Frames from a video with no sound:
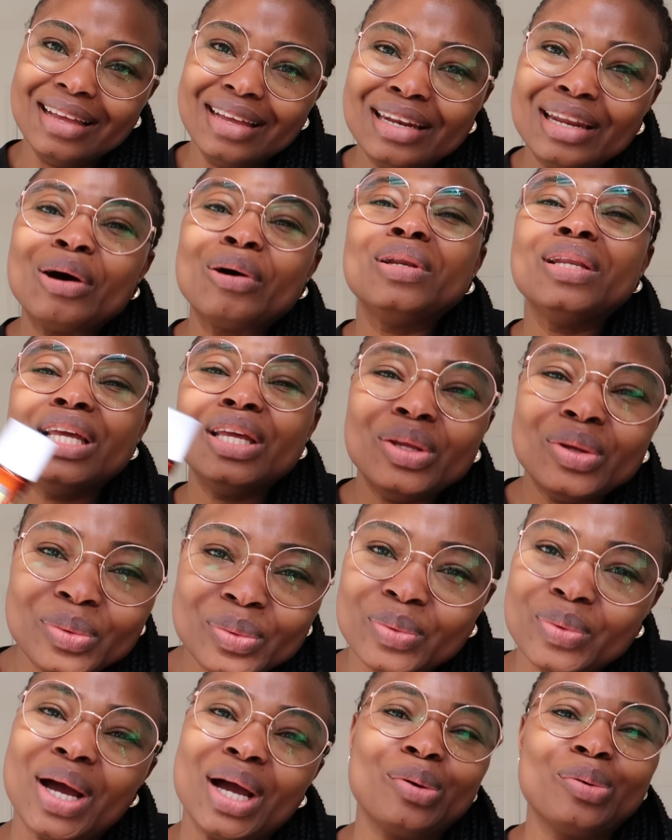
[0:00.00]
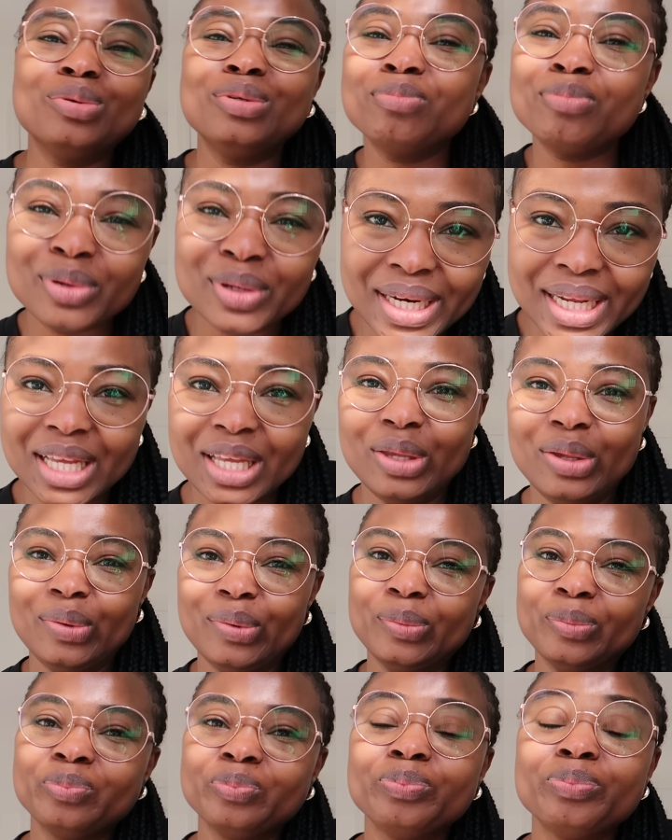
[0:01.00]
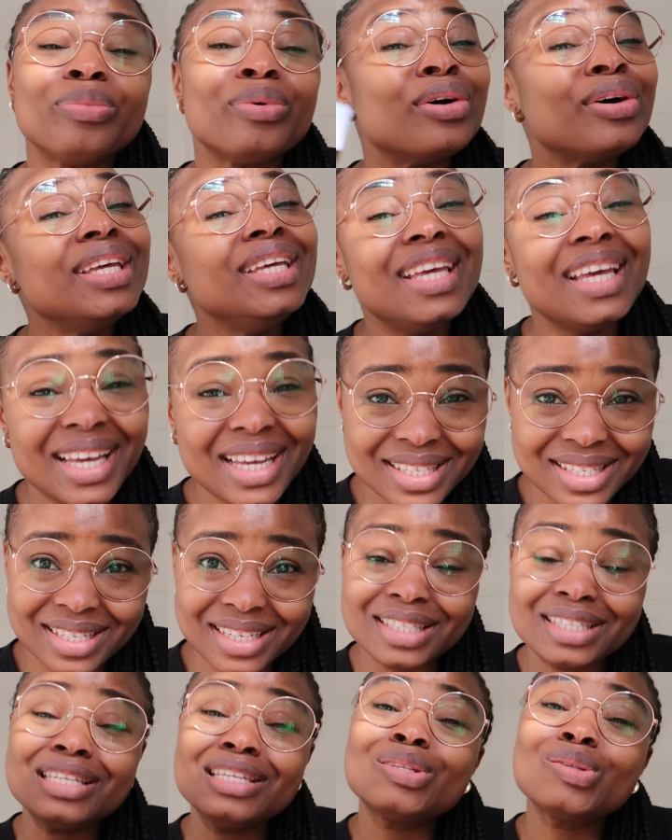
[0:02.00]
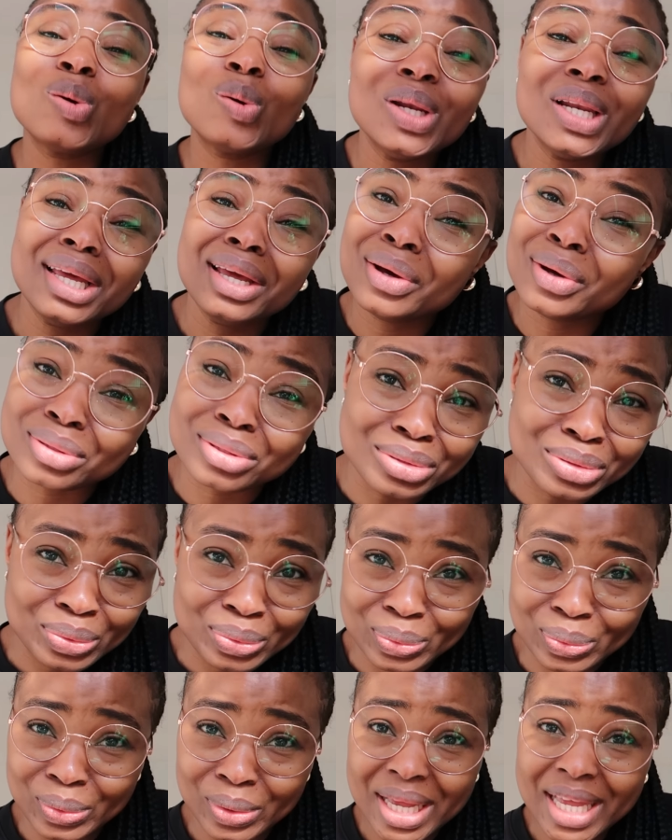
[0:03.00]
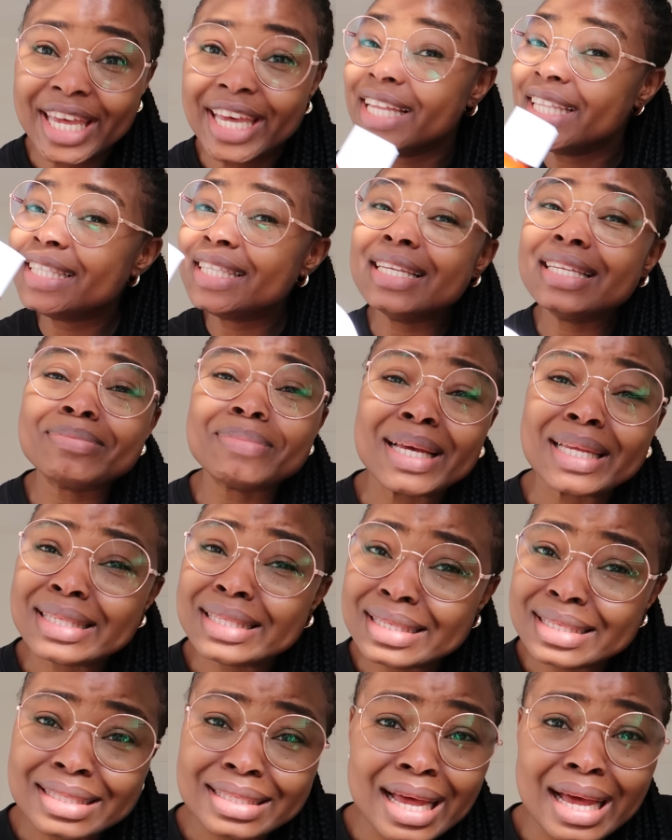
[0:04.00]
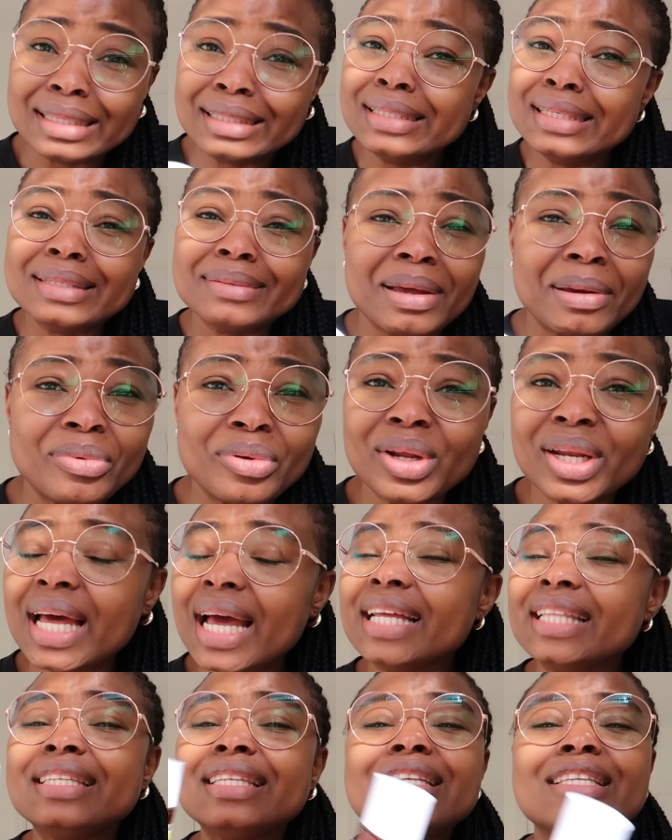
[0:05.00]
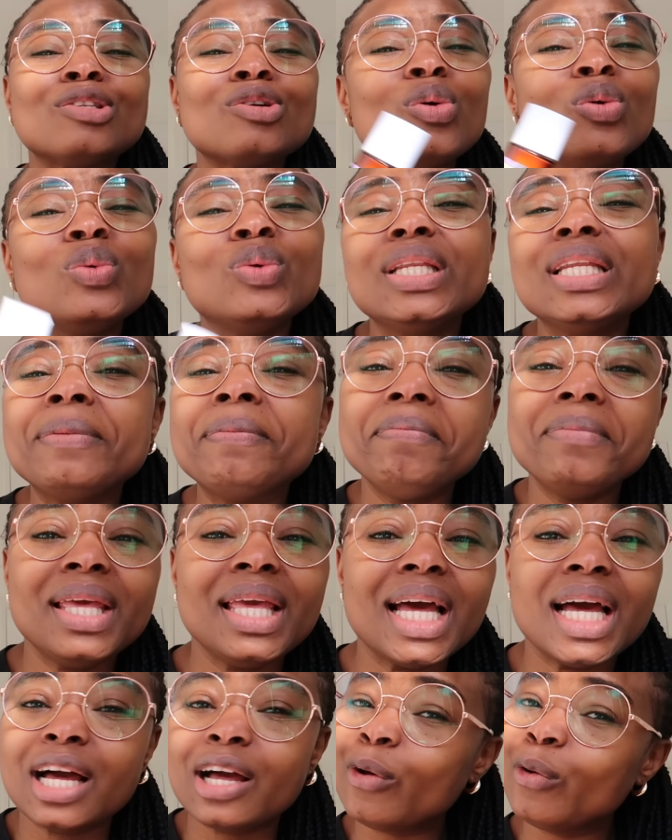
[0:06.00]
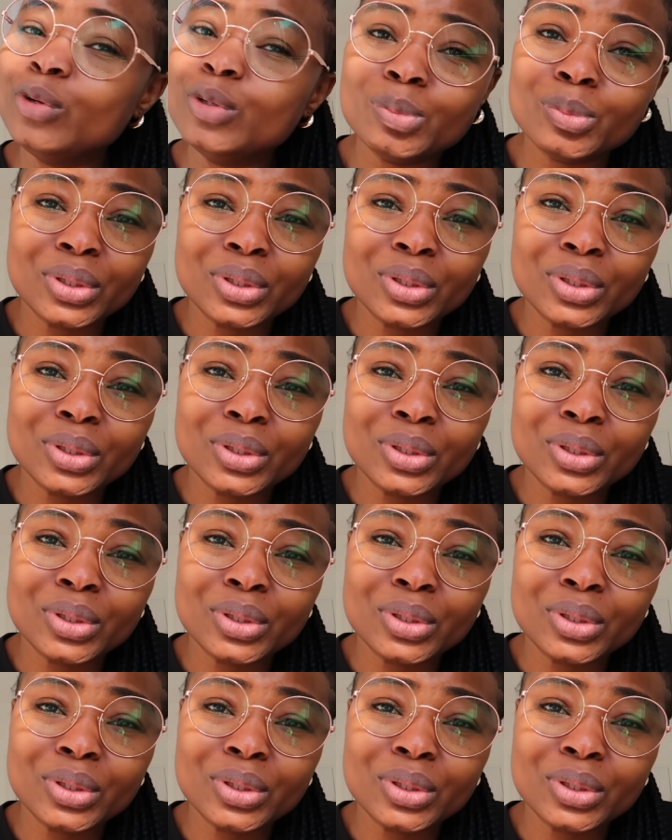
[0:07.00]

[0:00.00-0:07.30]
Now only you and good molecule. But yes, it is only us. So it is my sister, it is my brother, it is only me and good